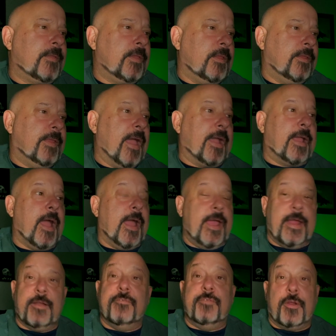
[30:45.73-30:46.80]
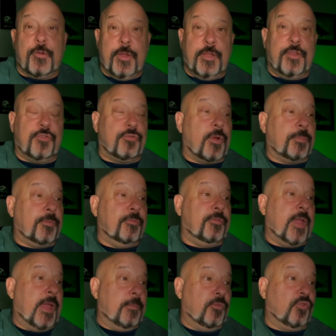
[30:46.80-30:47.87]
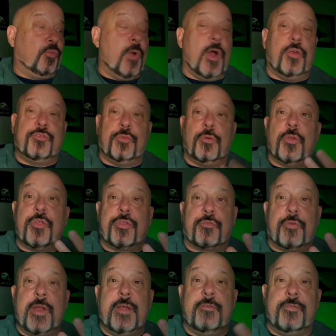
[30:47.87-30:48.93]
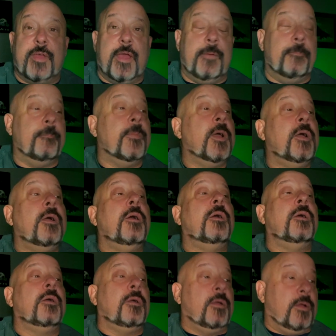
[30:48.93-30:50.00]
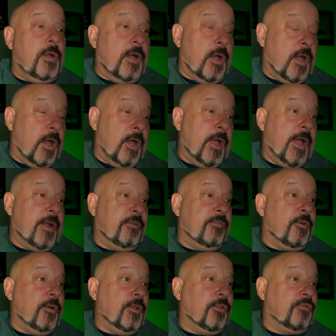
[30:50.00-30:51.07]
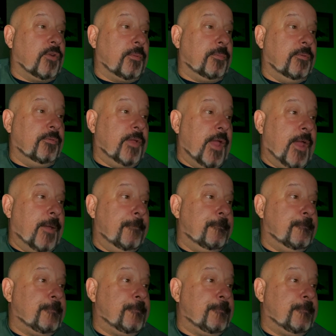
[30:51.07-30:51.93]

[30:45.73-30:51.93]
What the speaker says: That guy had a very disruptive game as well. So the three of them had a very disruptive game.